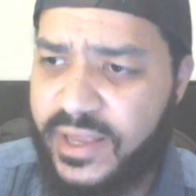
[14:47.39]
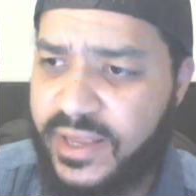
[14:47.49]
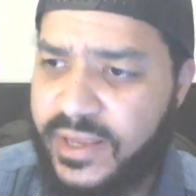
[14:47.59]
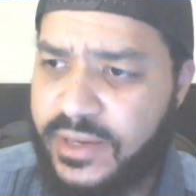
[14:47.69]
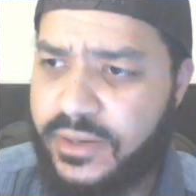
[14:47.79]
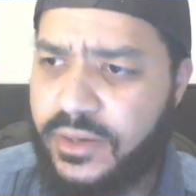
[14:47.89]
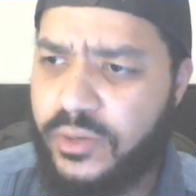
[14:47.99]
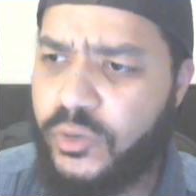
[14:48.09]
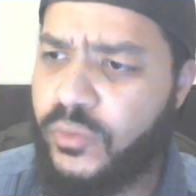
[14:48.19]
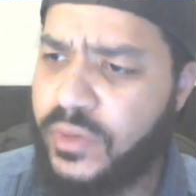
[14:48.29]
And
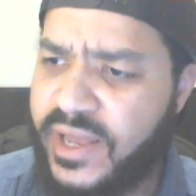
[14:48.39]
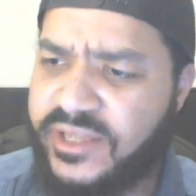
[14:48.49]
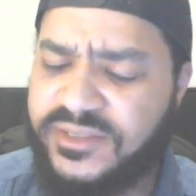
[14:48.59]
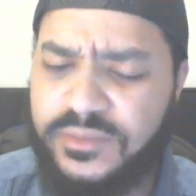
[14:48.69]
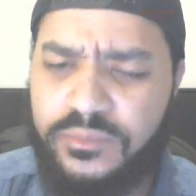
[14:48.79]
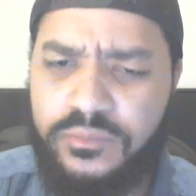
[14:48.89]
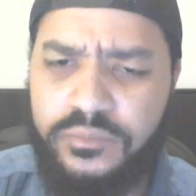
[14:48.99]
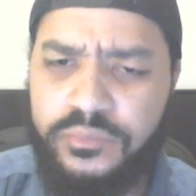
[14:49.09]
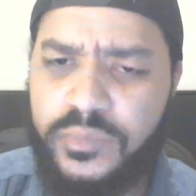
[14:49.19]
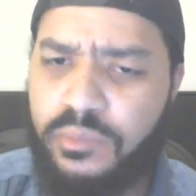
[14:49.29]
you guys
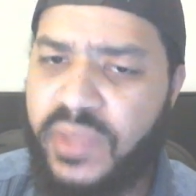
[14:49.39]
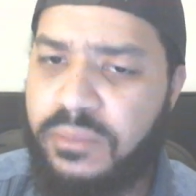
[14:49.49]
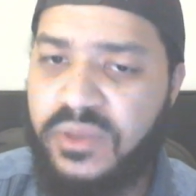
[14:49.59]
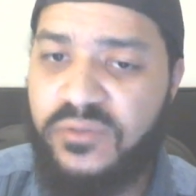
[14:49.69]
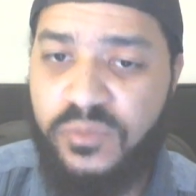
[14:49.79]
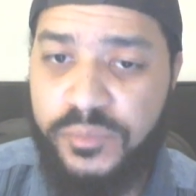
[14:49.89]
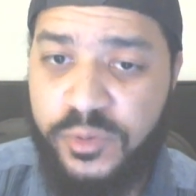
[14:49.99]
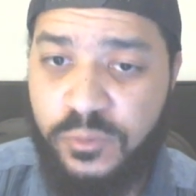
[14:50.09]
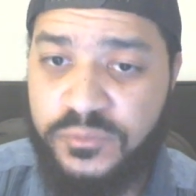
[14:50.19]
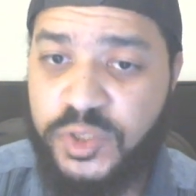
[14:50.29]
may be
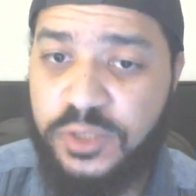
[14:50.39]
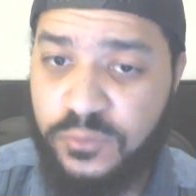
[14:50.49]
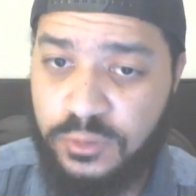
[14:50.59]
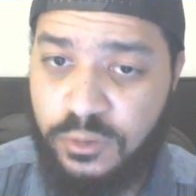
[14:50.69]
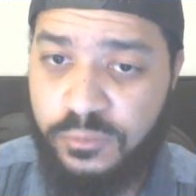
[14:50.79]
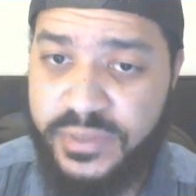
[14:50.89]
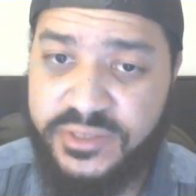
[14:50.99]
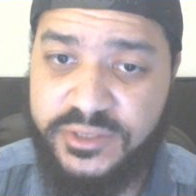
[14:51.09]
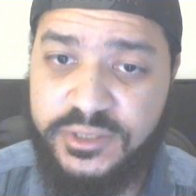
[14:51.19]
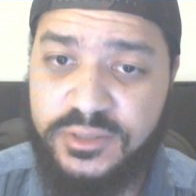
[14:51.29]
familiar with Jennifer
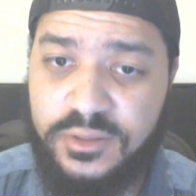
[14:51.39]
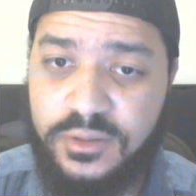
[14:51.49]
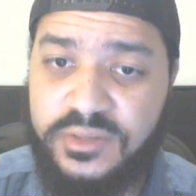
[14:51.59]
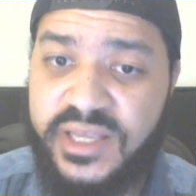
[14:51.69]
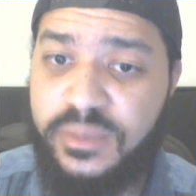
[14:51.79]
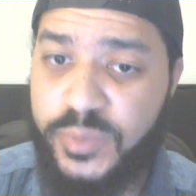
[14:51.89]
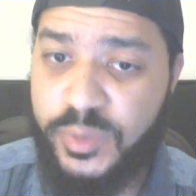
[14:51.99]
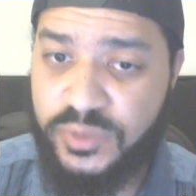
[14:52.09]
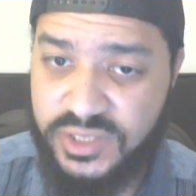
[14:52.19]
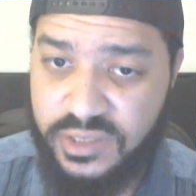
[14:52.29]
Lopez's
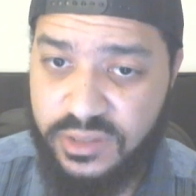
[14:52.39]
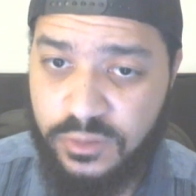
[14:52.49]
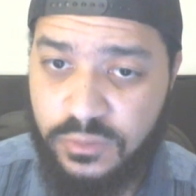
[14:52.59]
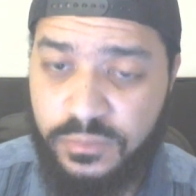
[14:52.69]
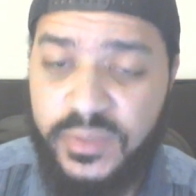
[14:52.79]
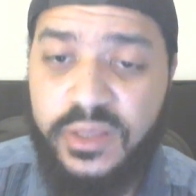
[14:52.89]
debut single,